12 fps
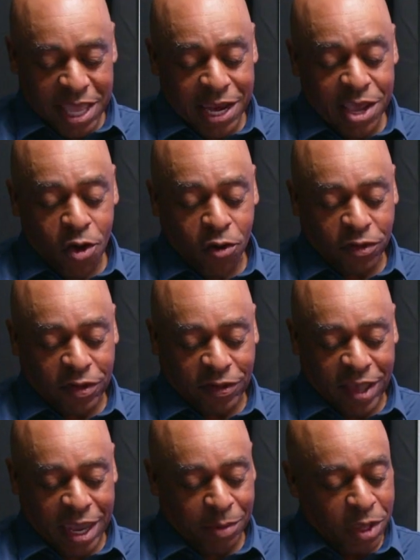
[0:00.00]
Then he goes into
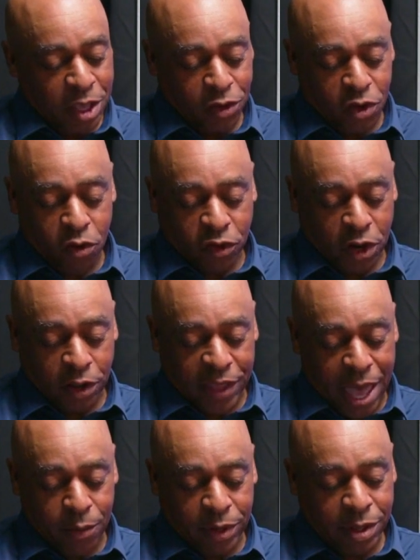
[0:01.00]
saying, I'm in closing on
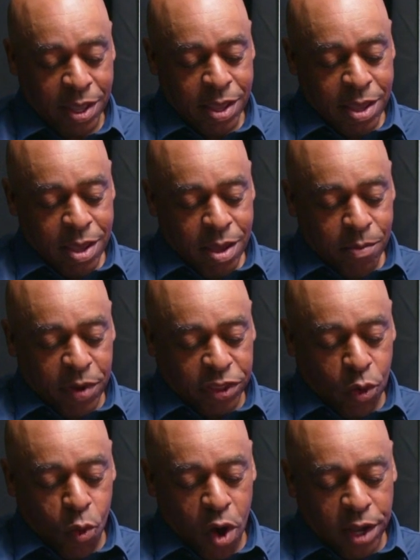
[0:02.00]
that one, but
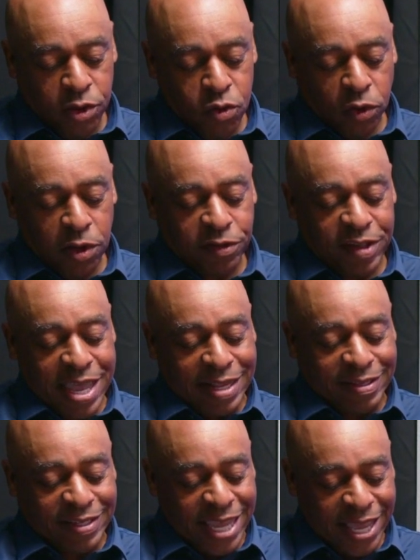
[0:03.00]
the one who looks
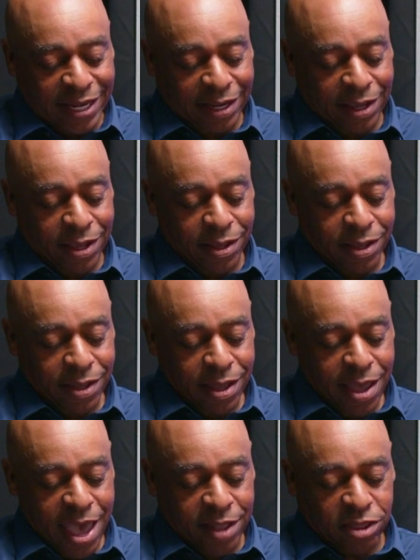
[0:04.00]
intently
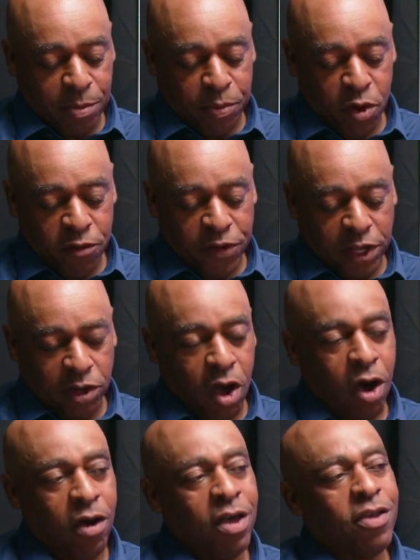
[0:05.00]
at the perfect
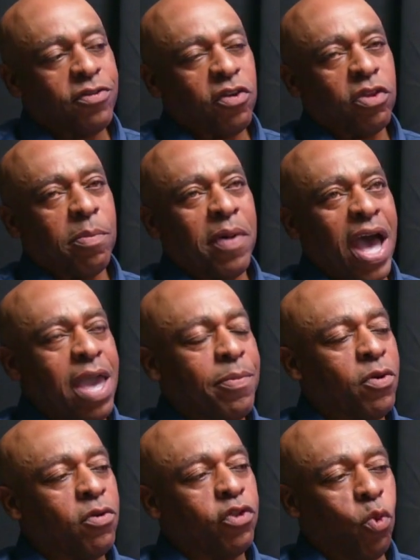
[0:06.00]
law. So the
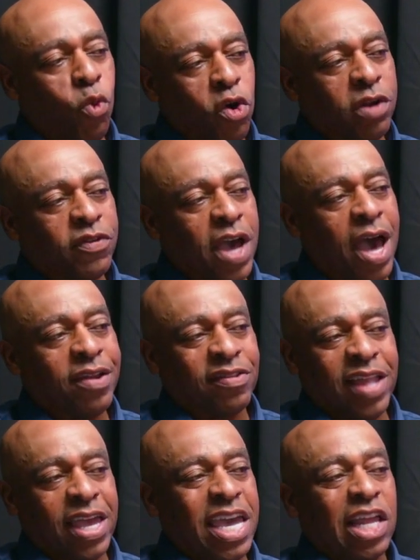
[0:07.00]
Bible, the Word of God,
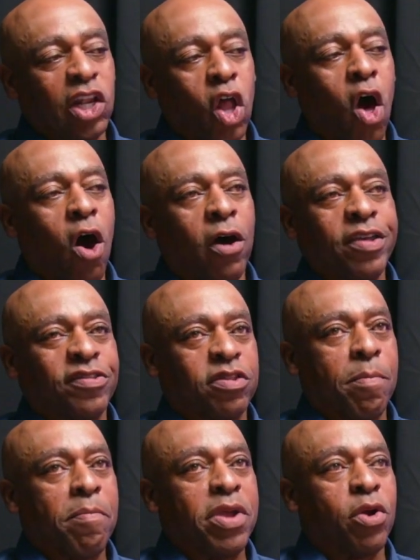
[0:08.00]
is like a law, it's
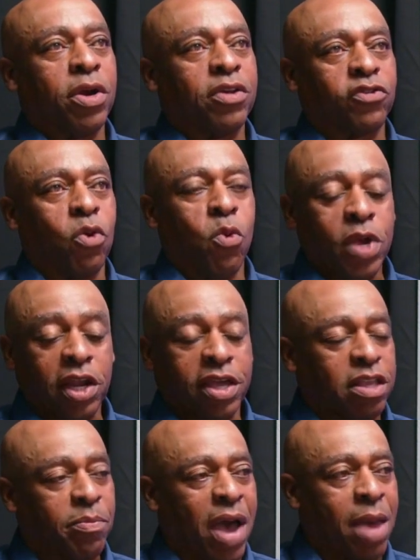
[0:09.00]
the mirror. So when we look
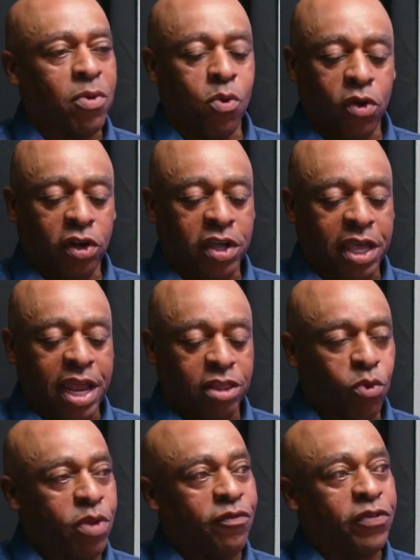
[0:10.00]
at the Bible, we're looking at
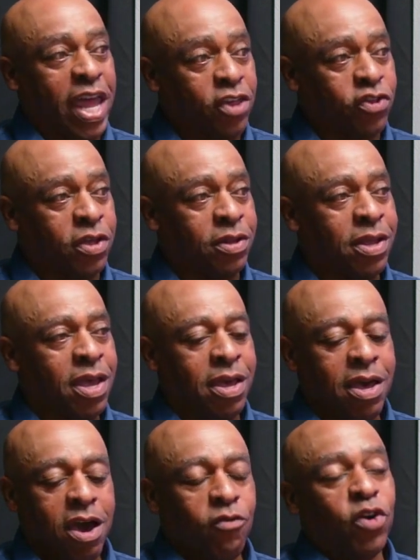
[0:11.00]
the reflection
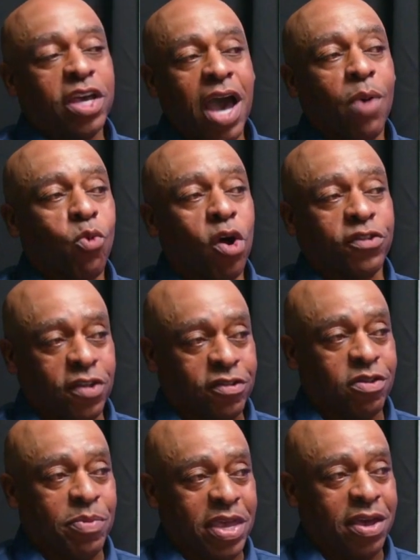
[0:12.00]
of what God wants us
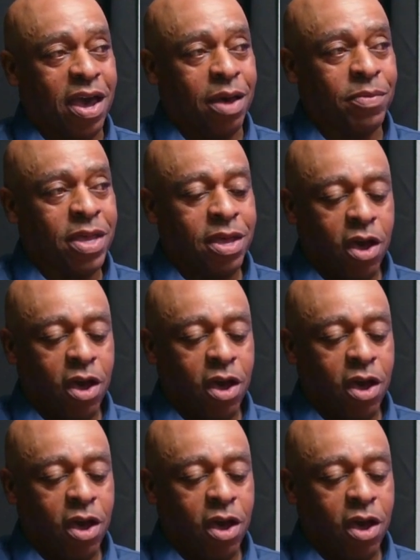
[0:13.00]
to become.